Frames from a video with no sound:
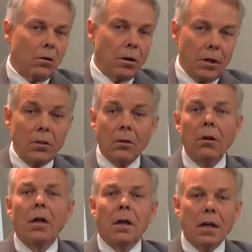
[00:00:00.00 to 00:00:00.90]
are,
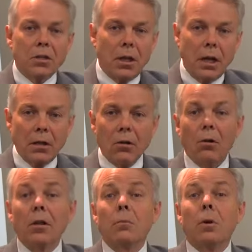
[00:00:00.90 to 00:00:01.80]
either educated
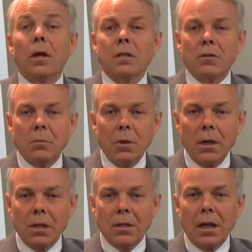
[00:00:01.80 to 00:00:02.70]
or in the process of
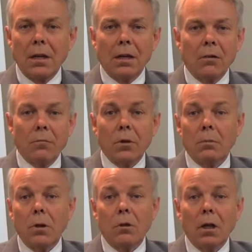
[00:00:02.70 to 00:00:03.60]
being educated that come from the
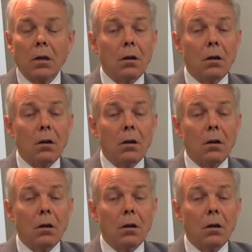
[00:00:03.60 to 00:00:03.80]
community.